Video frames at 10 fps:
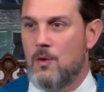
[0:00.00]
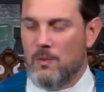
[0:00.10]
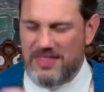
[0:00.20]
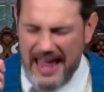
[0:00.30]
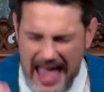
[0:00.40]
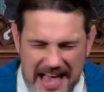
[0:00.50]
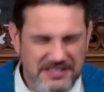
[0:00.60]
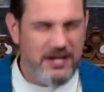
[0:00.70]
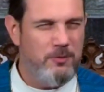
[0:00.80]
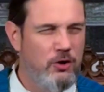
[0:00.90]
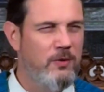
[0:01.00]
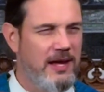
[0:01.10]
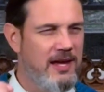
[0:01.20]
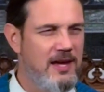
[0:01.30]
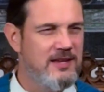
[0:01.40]
When they ask him who
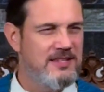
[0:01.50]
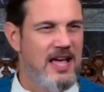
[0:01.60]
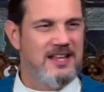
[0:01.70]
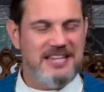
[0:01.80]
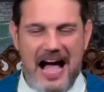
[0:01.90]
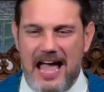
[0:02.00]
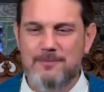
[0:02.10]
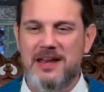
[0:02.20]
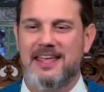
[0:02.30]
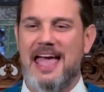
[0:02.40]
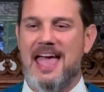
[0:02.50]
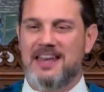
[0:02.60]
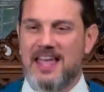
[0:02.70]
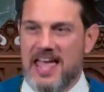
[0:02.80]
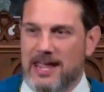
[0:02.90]
he is, time and
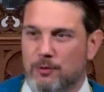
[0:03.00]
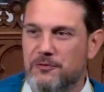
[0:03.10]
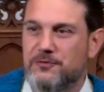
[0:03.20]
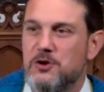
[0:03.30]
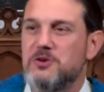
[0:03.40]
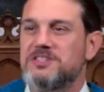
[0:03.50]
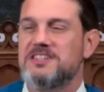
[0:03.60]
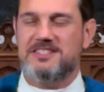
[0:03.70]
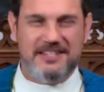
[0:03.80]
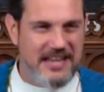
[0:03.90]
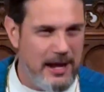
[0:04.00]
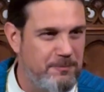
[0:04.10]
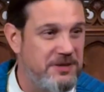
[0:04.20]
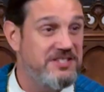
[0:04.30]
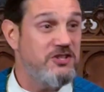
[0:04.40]
again, he refuses to take
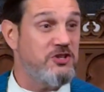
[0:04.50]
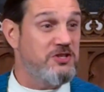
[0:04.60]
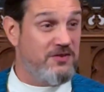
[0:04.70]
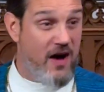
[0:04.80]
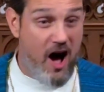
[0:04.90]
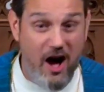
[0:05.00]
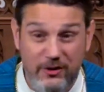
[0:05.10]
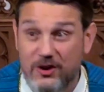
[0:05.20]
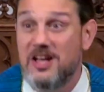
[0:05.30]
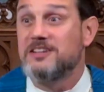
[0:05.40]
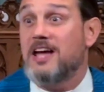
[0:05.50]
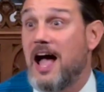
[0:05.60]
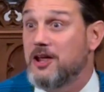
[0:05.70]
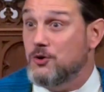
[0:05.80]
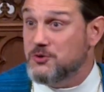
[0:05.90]
positions of honor,
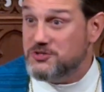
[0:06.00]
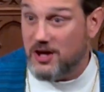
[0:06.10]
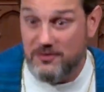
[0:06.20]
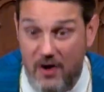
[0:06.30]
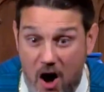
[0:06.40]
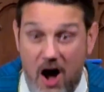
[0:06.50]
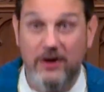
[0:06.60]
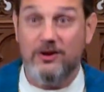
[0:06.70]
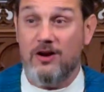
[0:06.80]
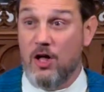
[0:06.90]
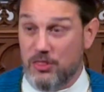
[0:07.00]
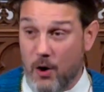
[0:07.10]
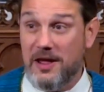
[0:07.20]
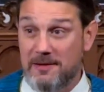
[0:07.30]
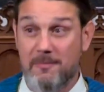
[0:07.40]
titles of honor,
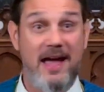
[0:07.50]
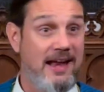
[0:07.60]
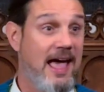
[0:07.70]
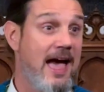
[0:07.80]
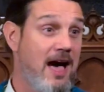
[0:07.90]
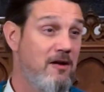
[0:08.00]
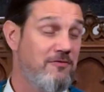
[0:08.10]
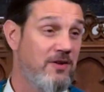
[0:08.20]
though he might have.